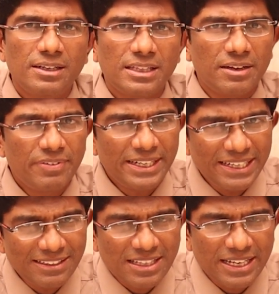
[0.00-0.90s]
Then we
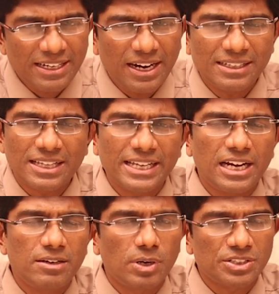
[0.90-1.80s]
did
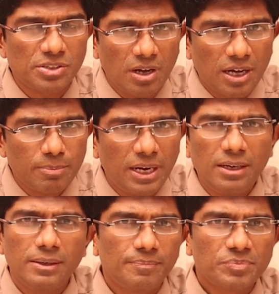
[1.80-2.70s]
thyroid was normal.